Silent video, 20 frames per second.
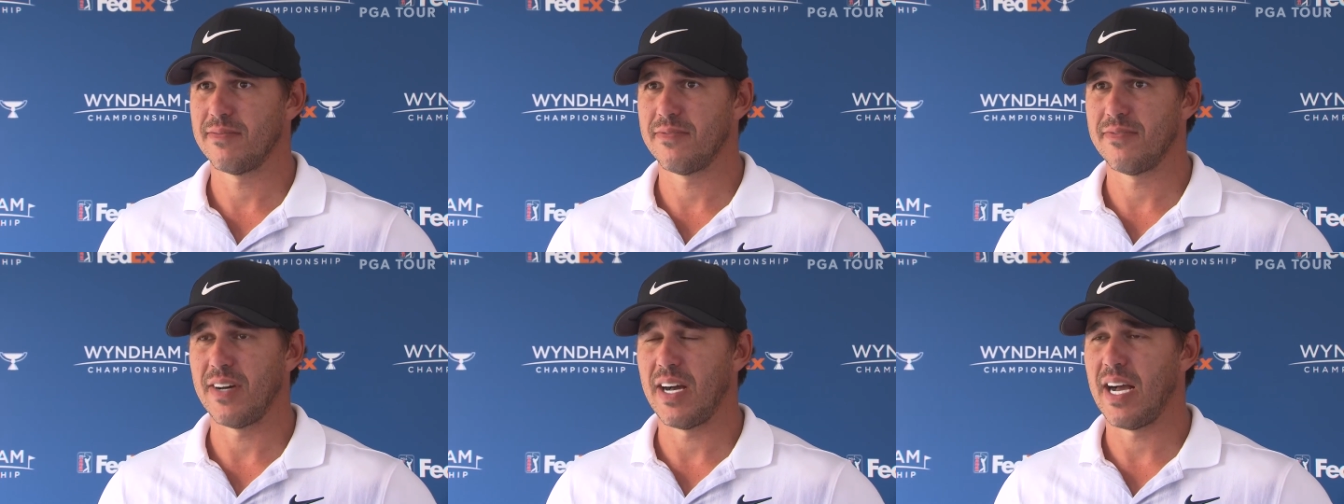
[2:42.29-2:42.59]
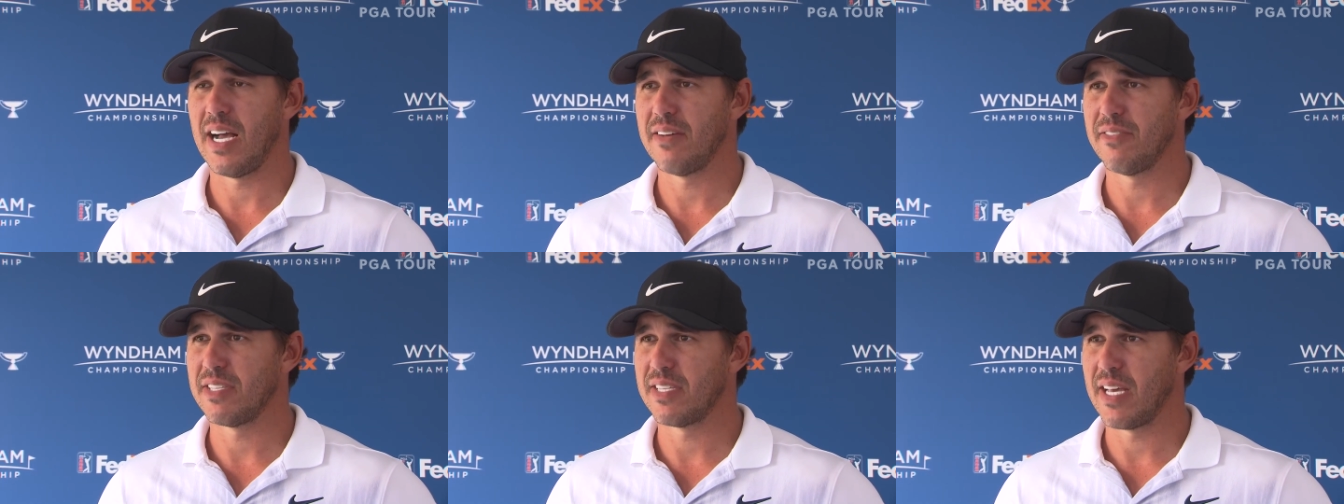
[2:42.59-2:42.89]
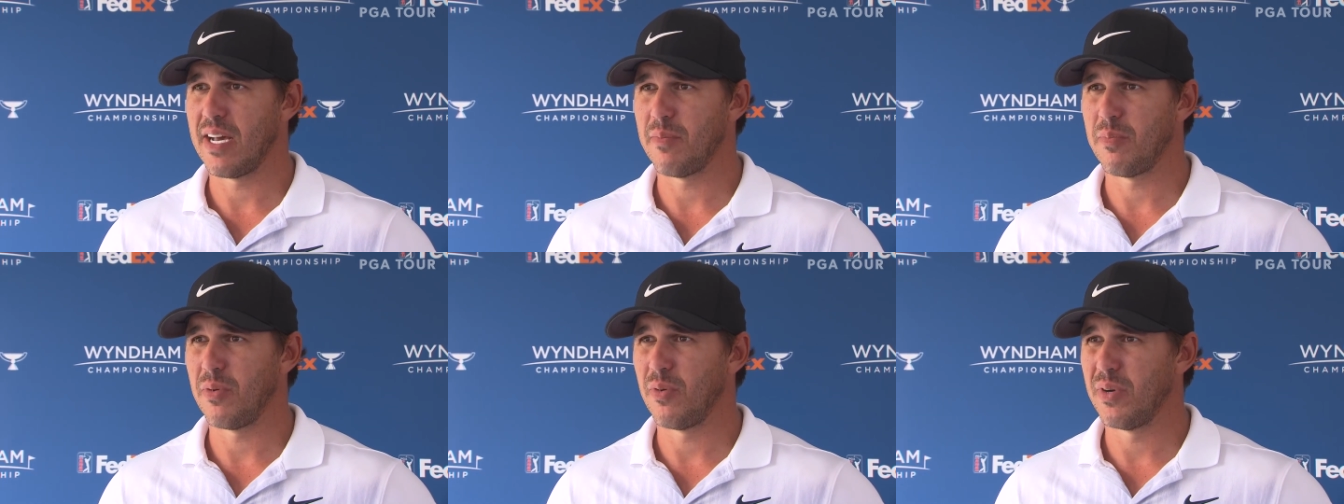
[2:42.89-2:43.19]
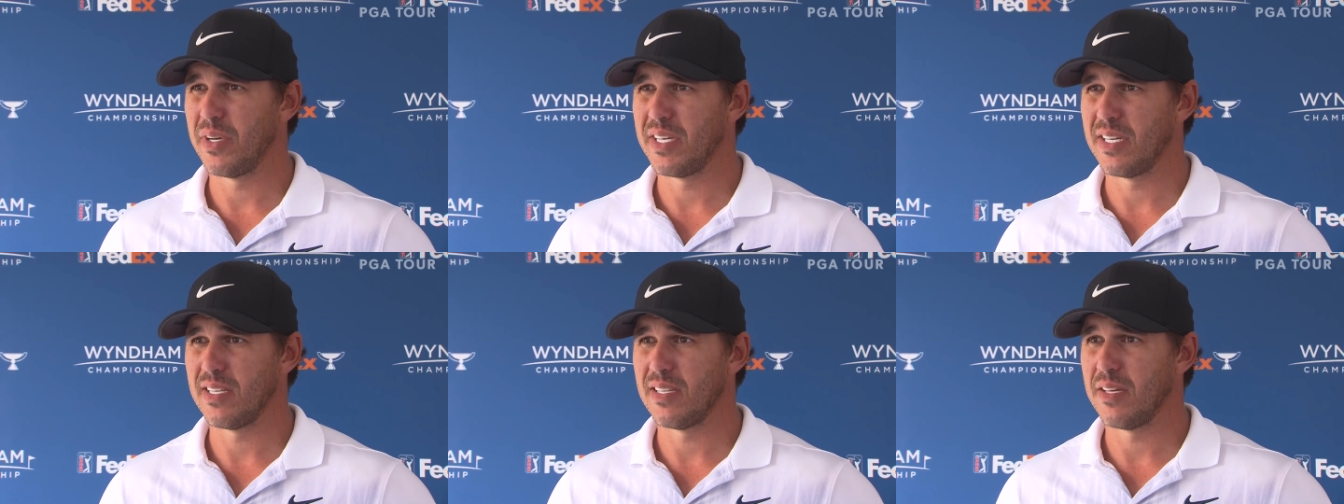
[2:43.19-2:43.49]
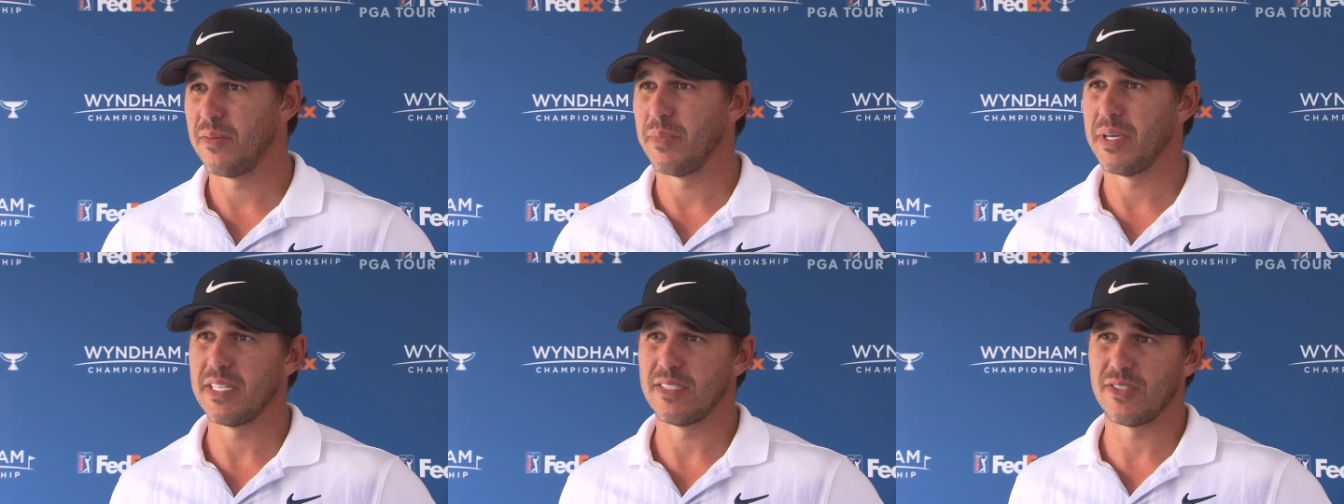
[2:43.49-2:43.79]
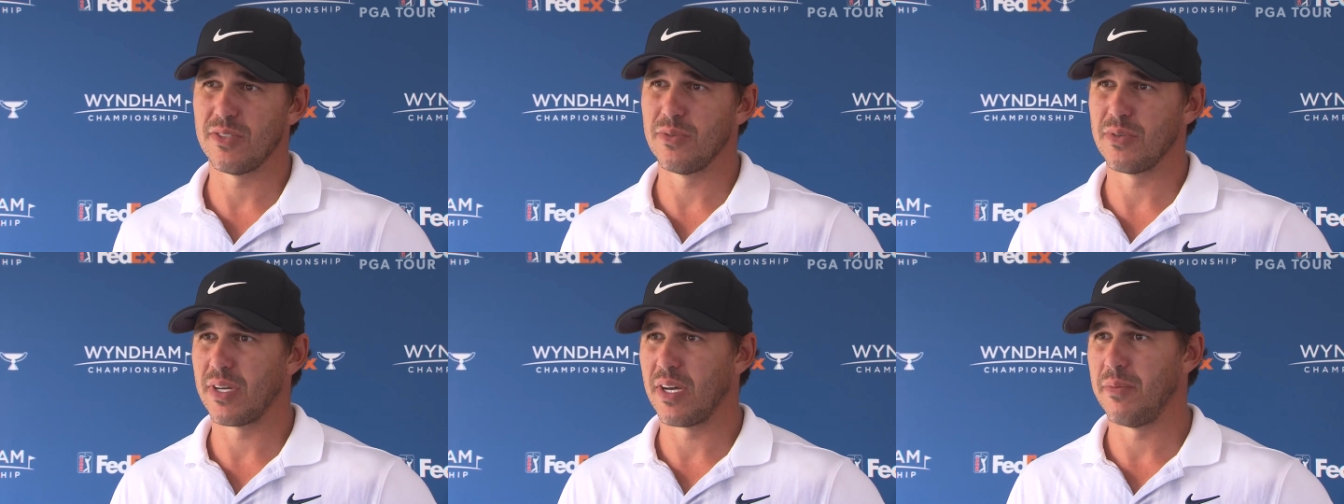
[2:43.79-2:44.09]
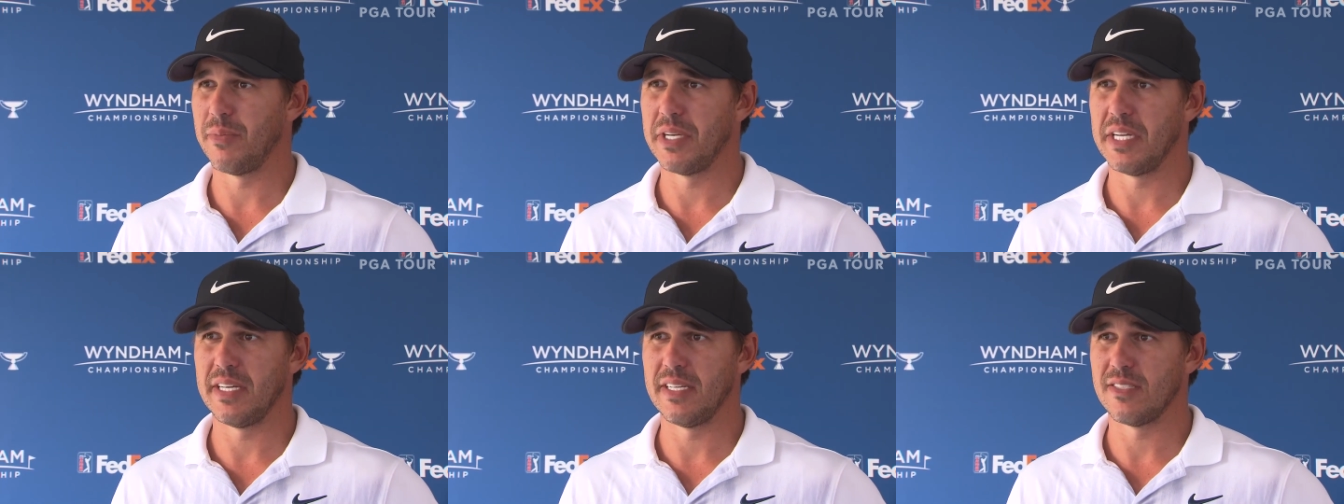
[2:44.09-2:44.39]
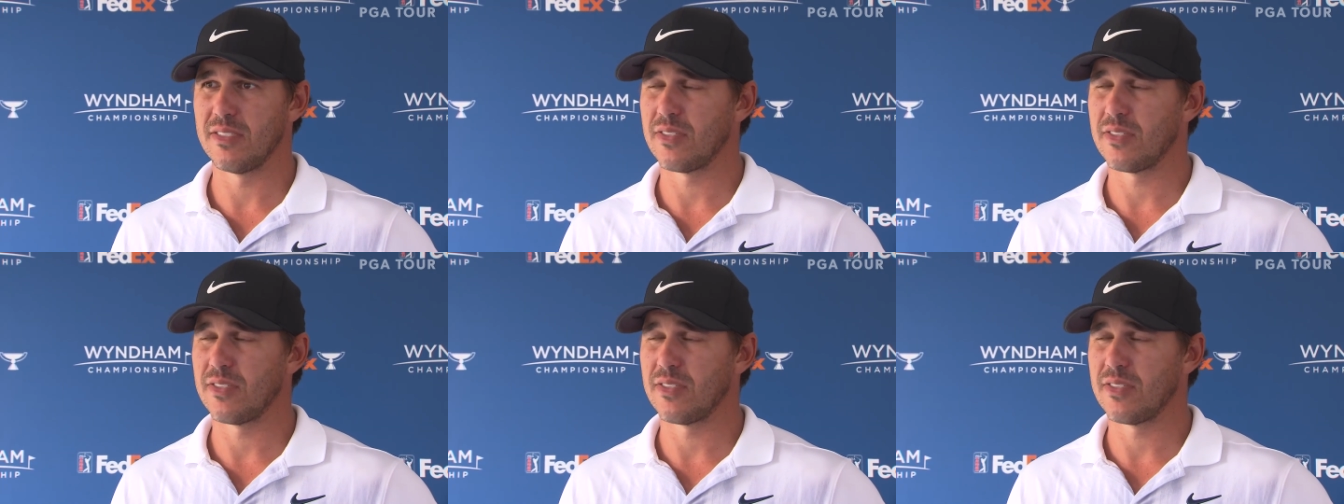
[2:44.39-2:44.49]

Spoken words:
5 at that point, and then made 2 coming in,